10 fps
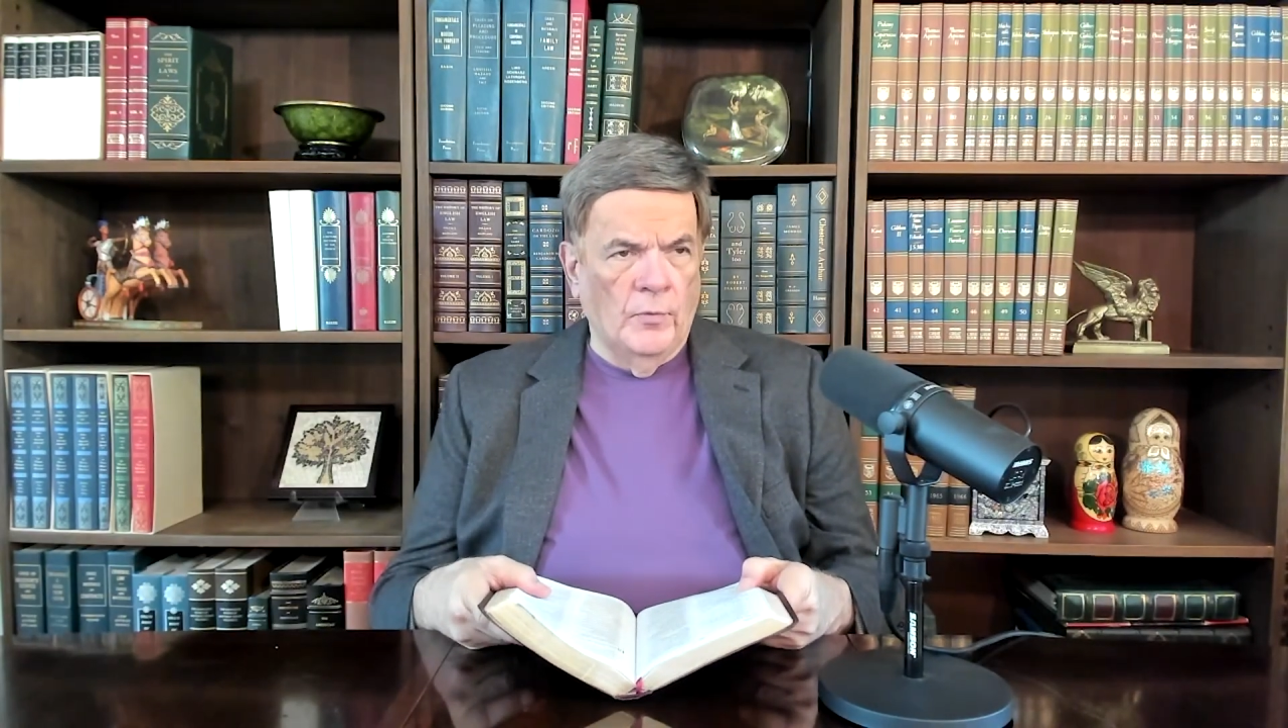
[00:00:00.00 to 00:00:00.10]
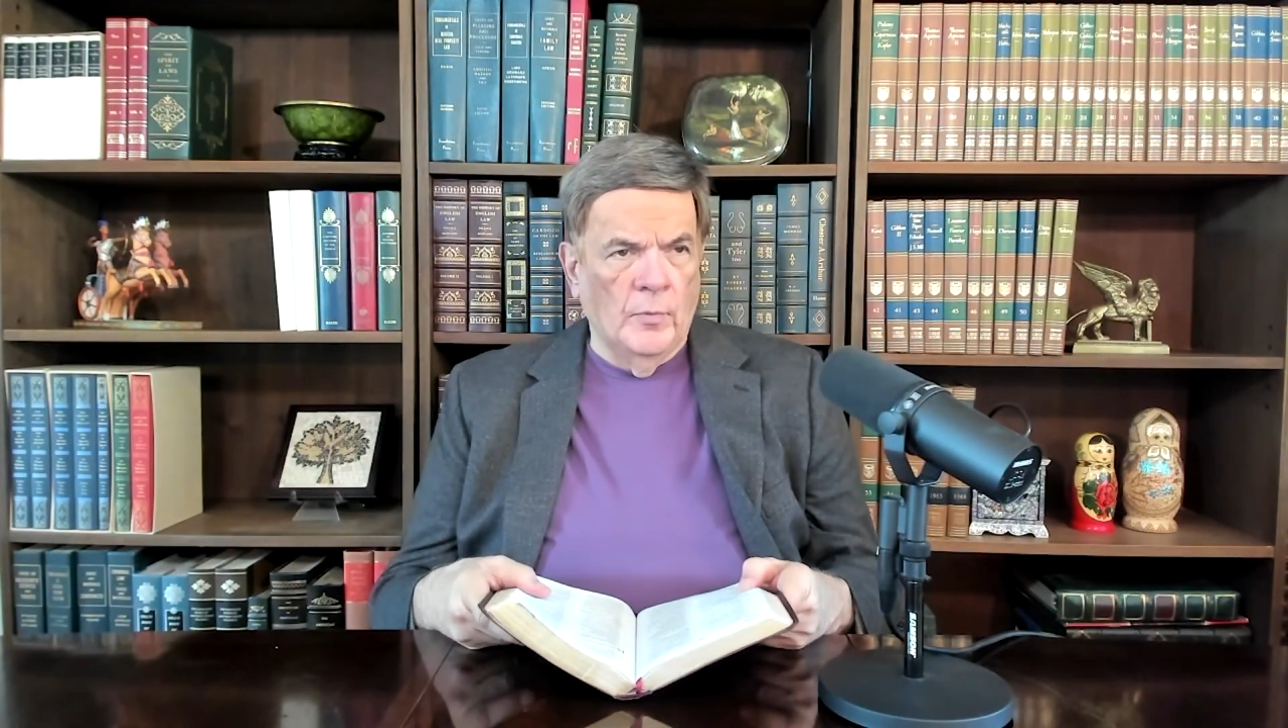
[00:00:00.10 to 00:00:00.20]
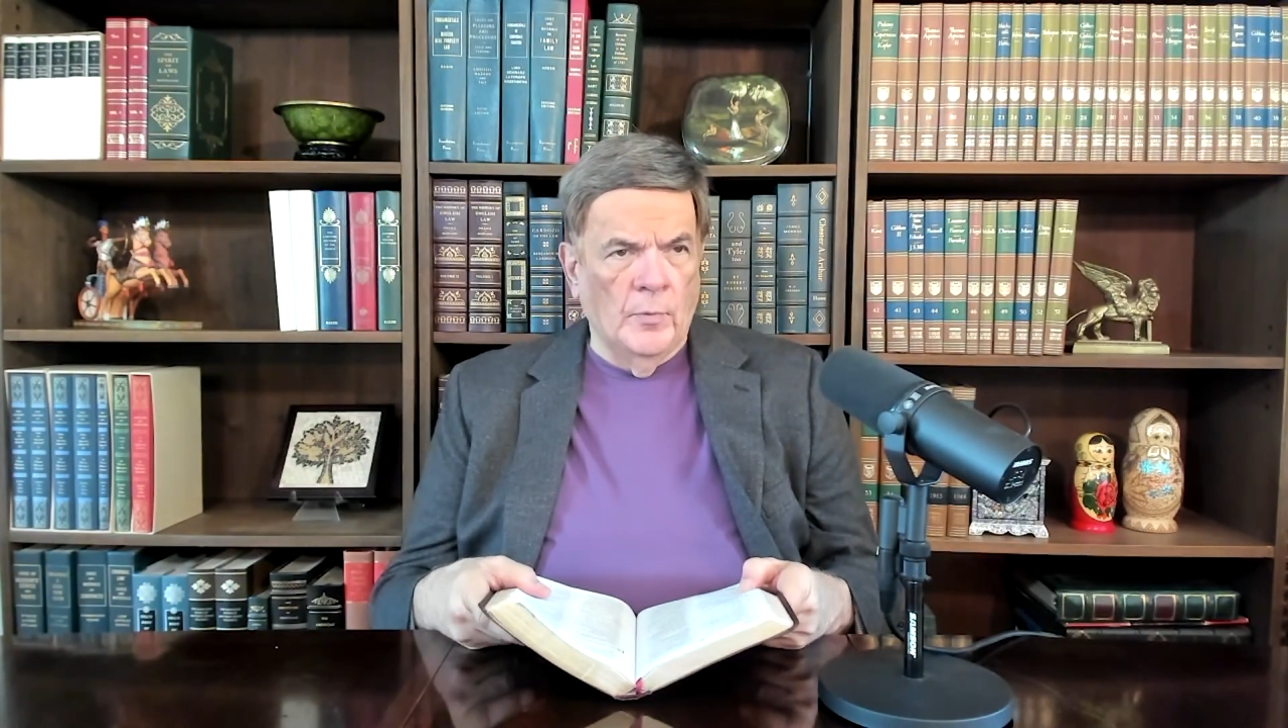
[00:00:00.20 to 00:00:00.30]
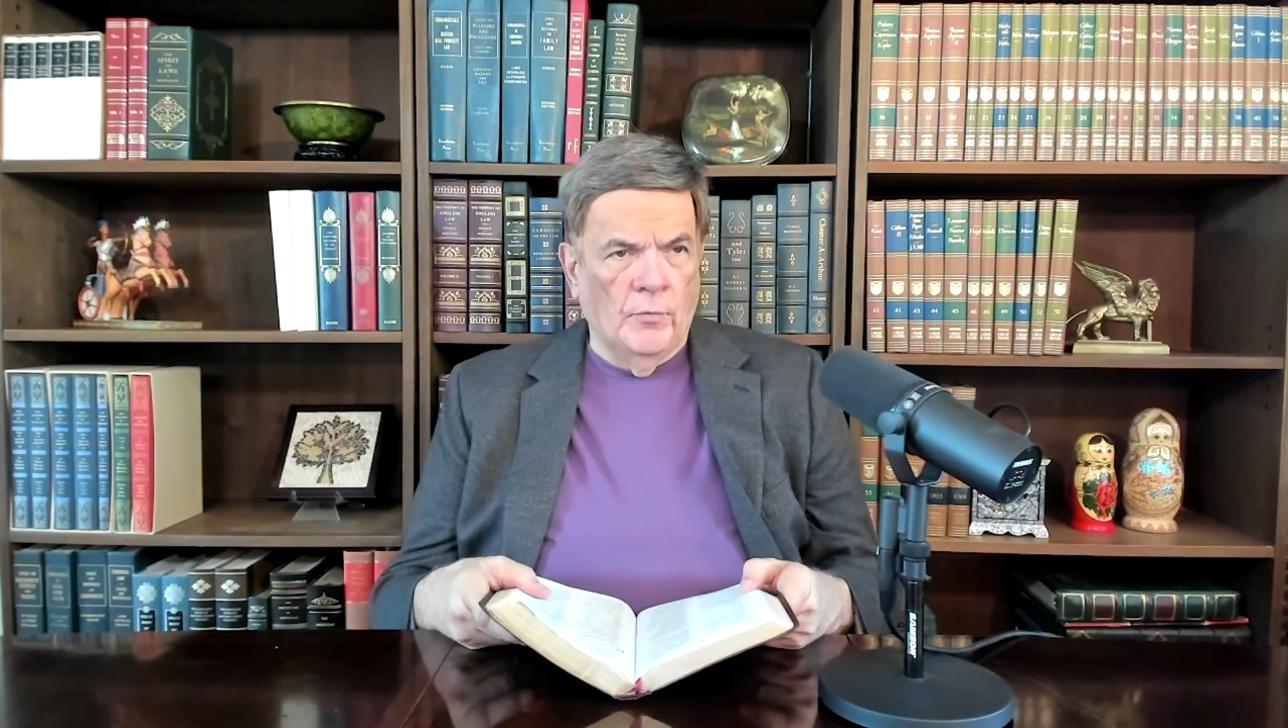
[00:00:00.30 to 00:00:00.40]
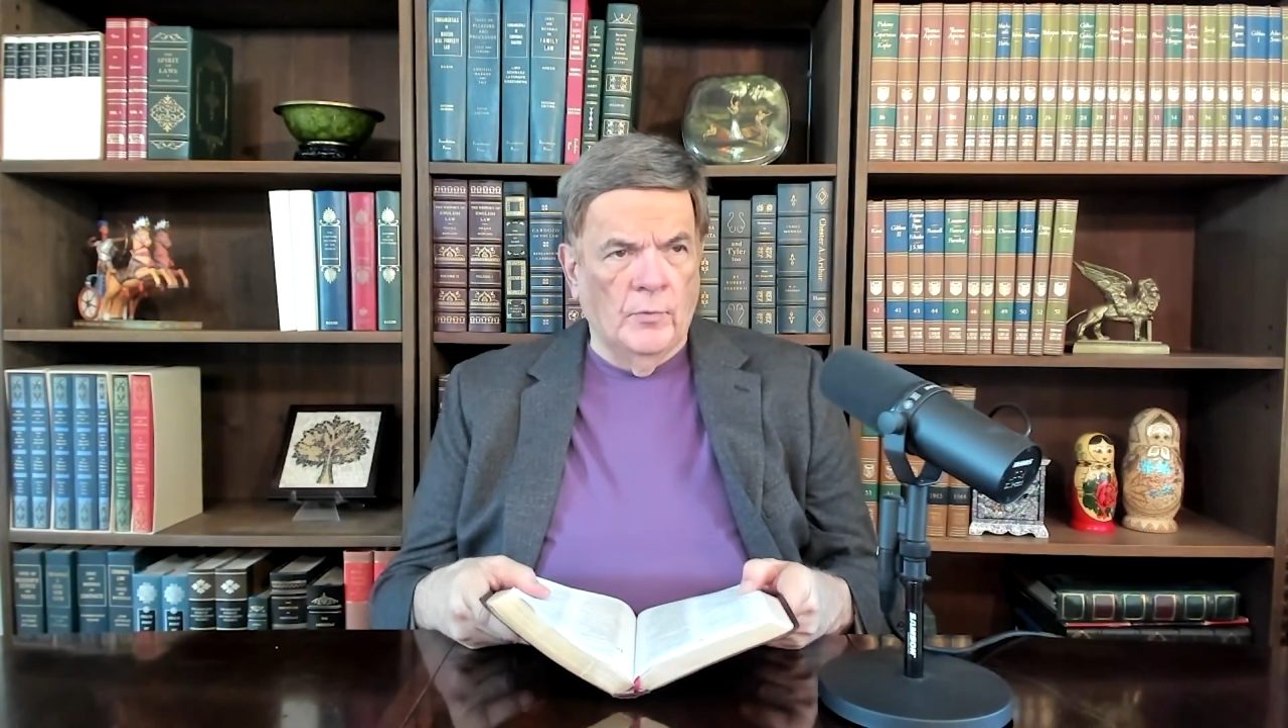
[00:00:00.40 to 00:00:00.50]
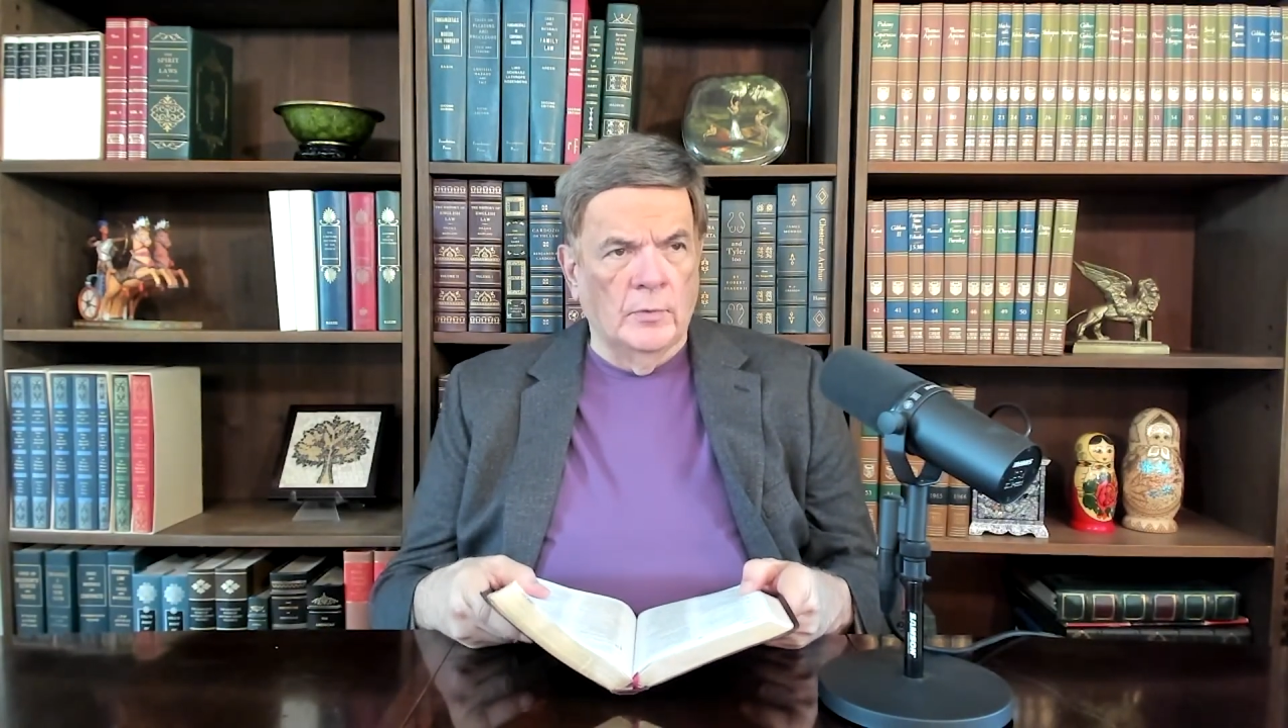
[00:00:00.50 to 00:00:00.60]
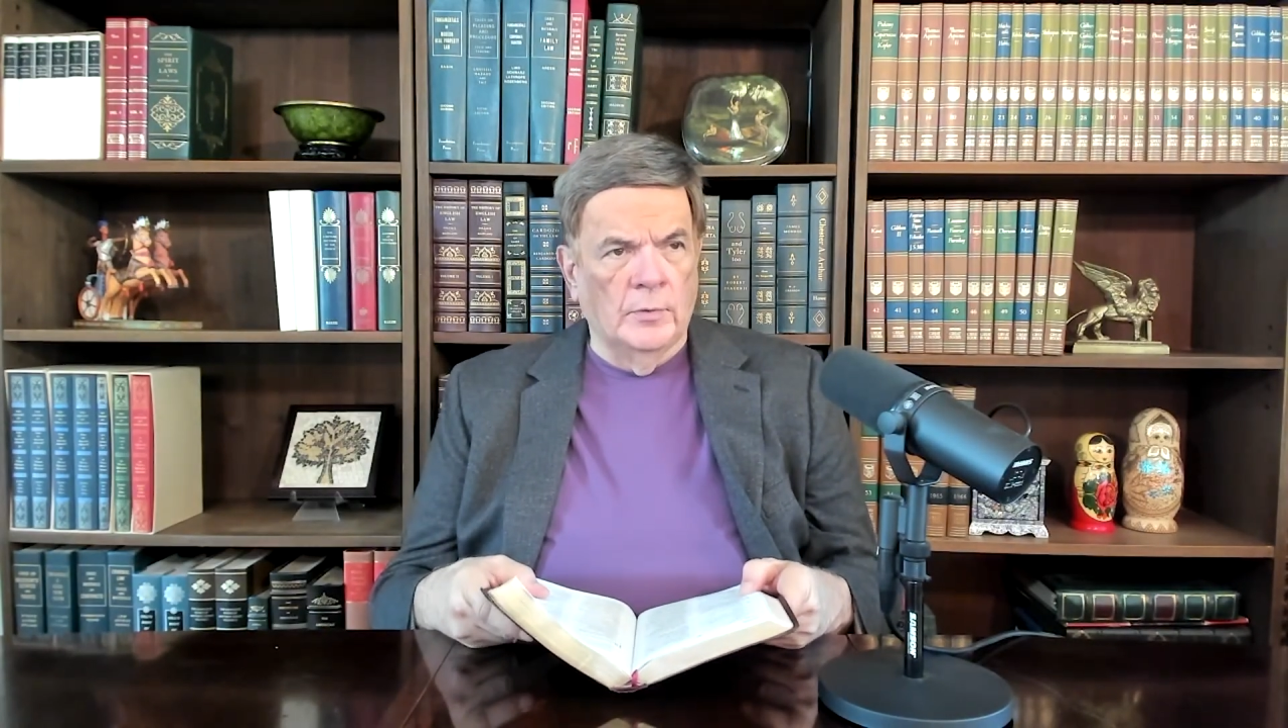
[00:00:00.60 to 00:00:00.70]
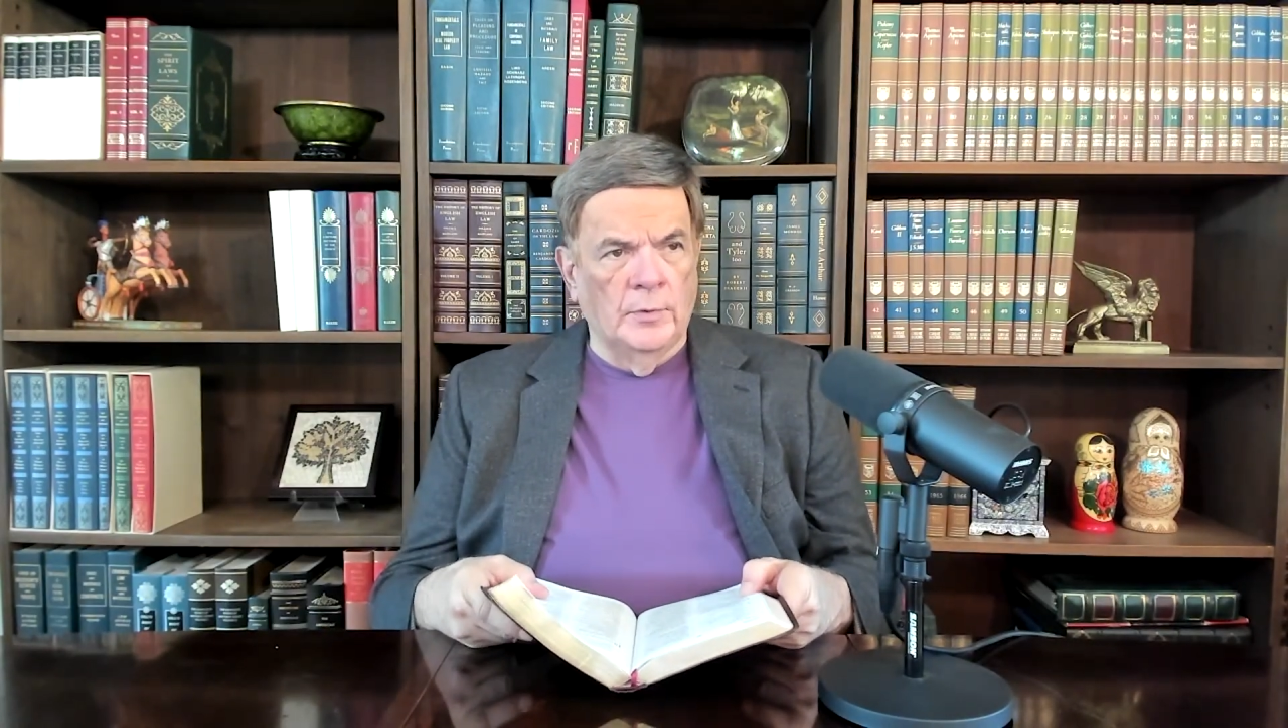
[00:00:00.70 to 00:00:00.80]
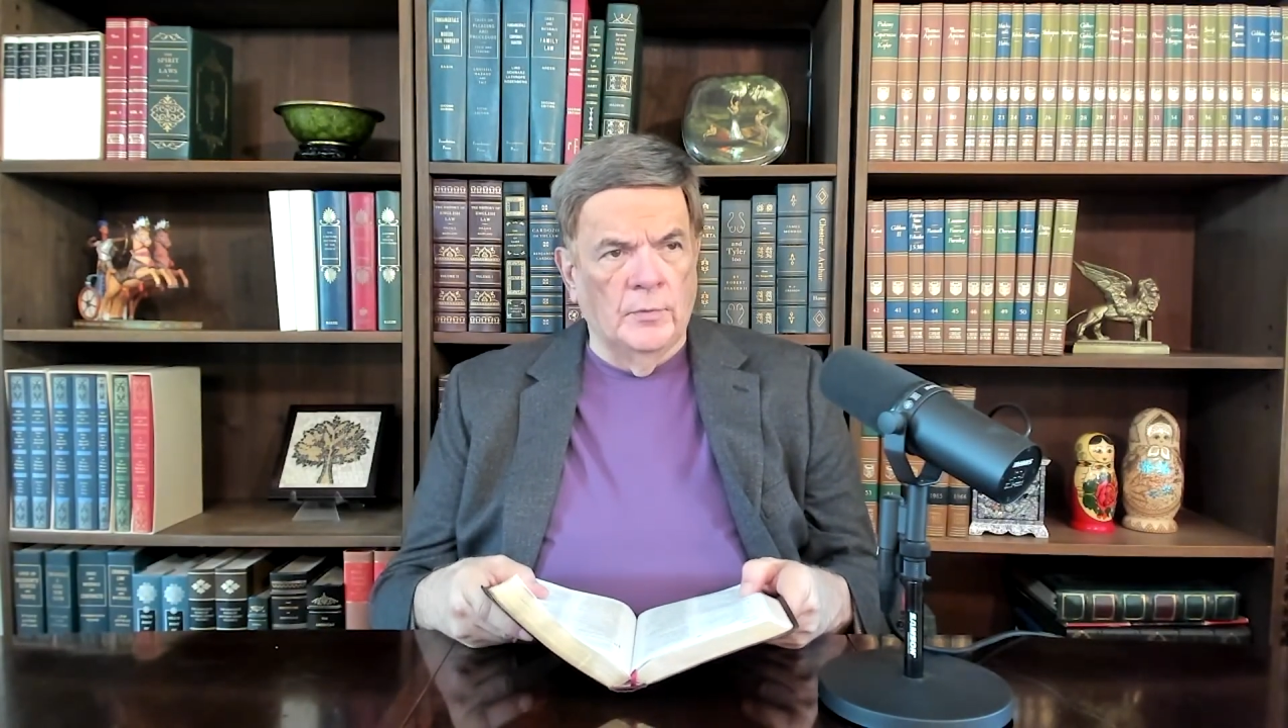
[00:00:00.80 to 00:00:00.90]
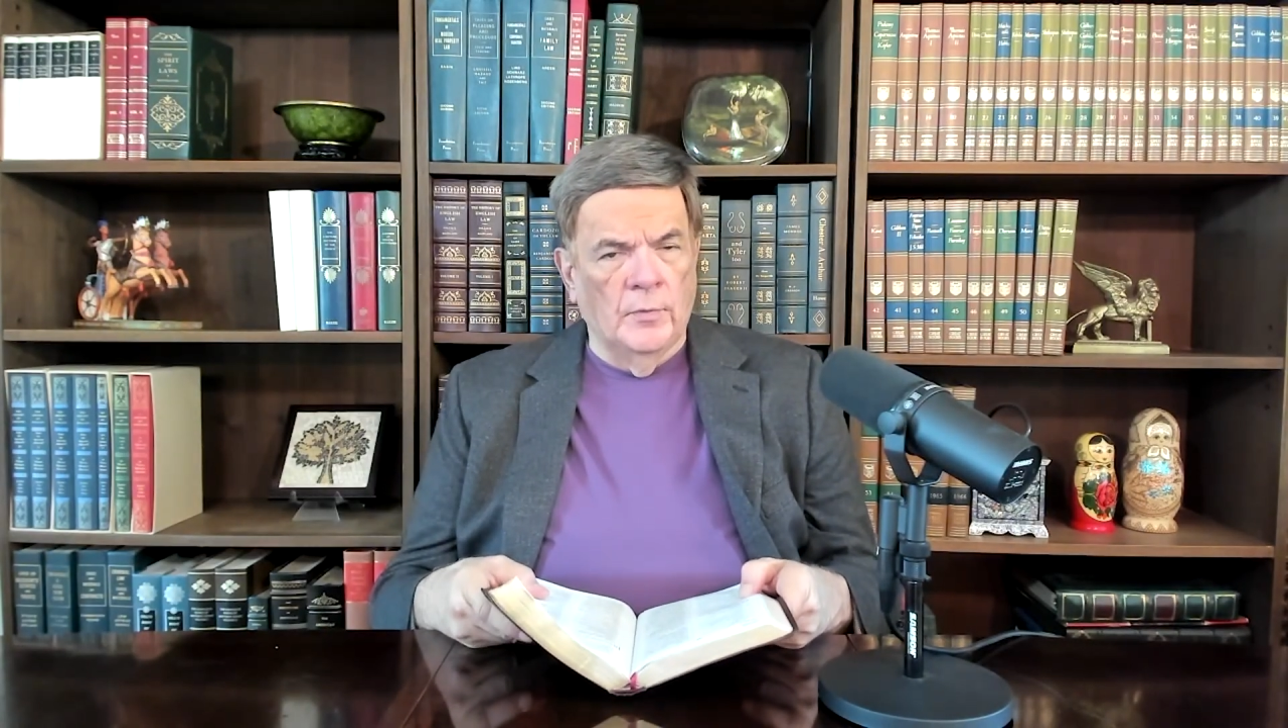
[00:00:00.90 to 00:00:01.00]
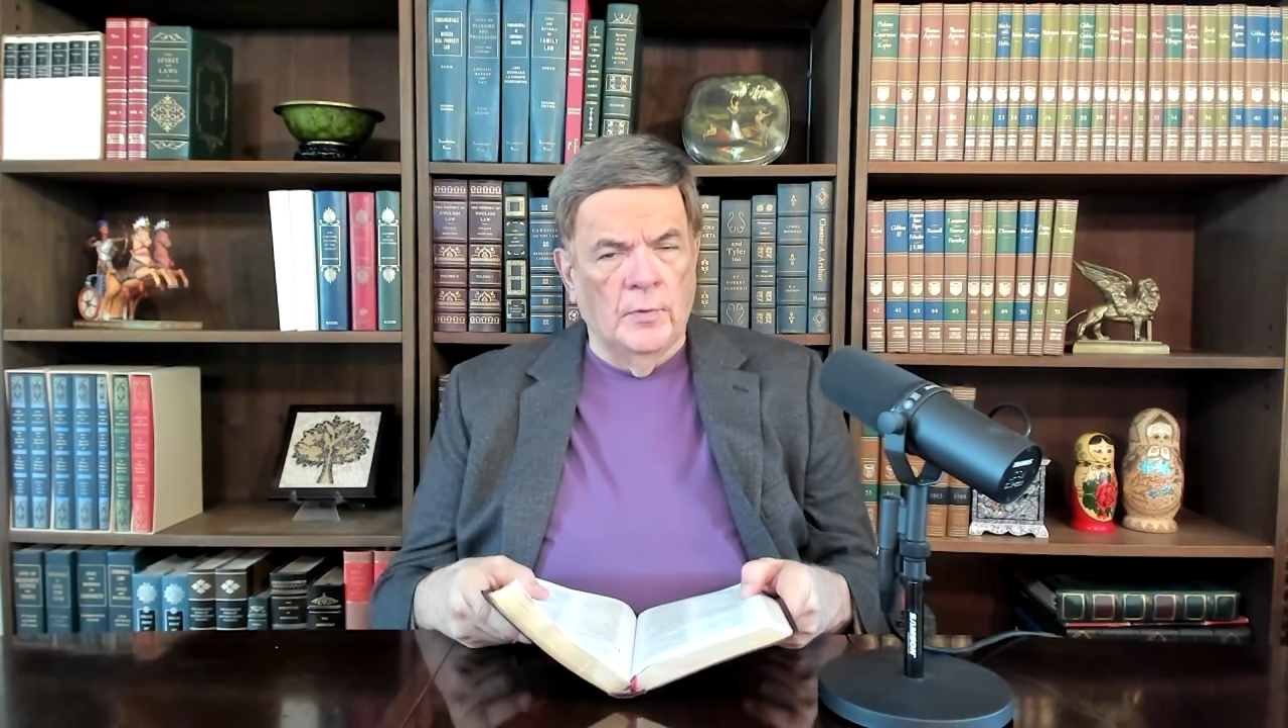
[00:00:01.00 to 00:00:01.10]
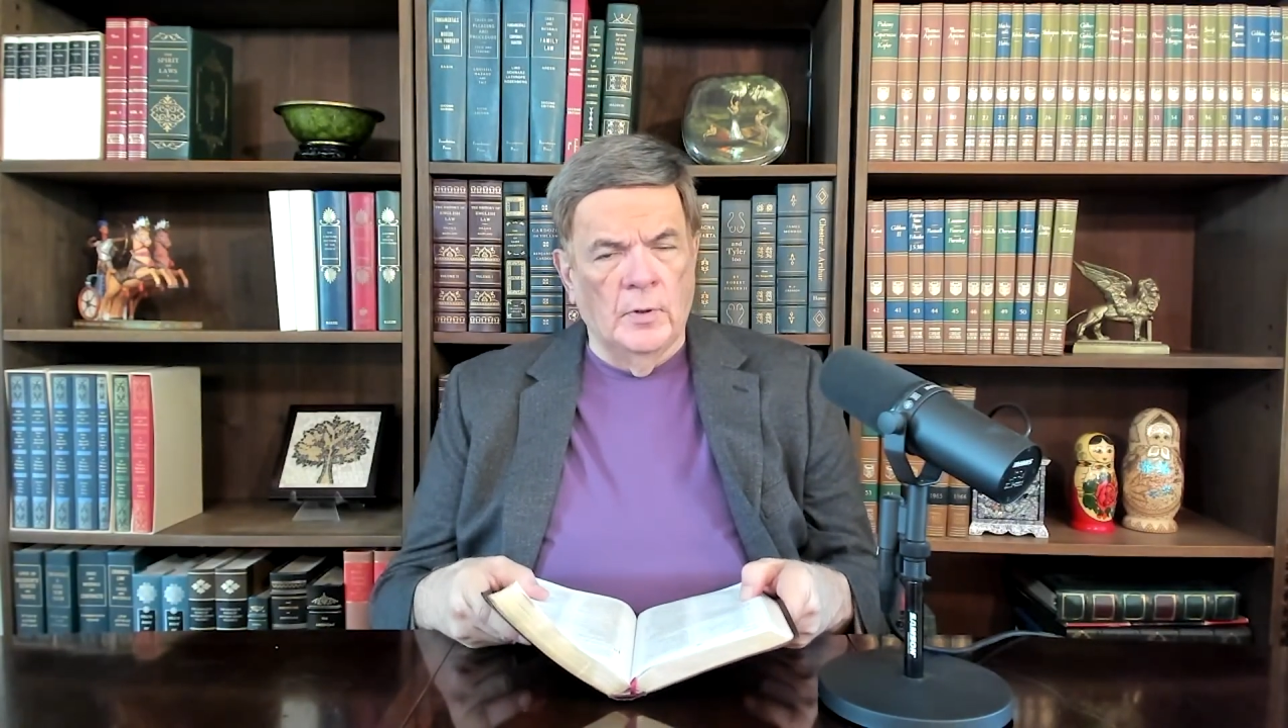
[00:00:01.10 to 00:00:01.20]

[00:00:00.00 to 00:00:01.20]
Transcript: the most unclean thing